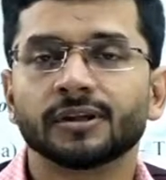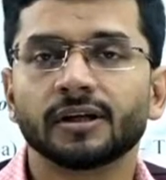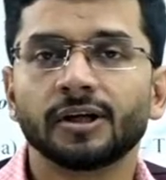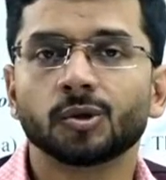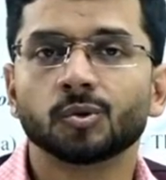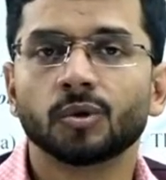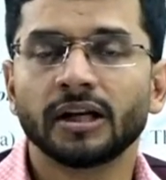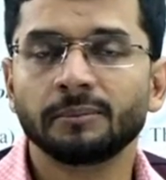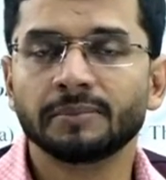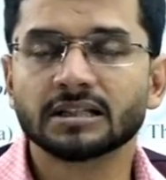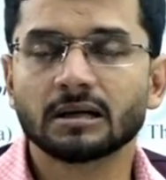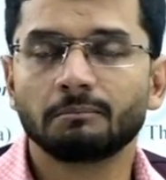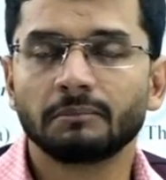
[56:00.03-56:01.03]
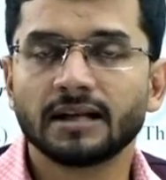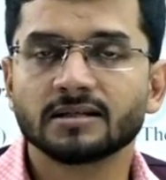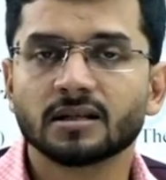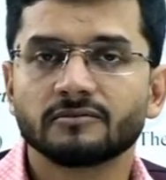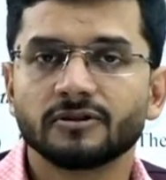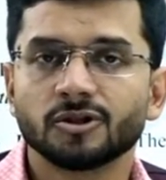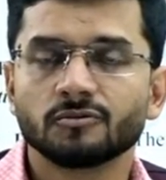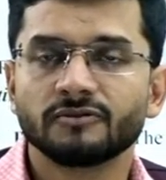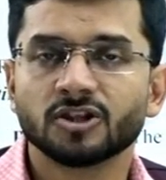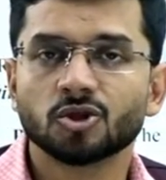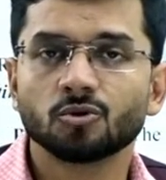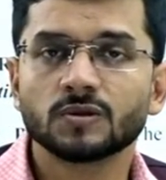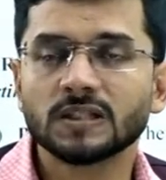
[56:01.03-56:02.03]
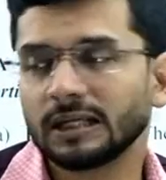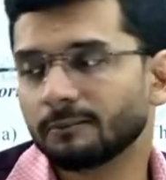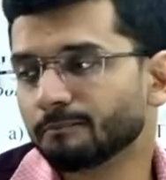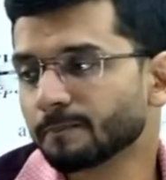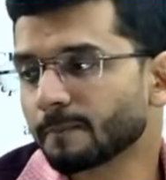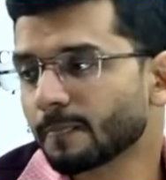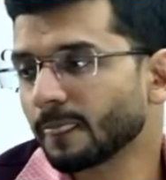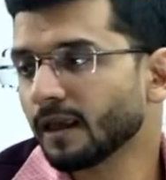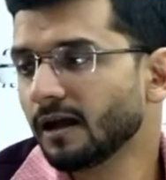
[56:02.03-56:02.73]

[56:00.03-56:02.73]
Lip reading: further into any miscompliances which you see,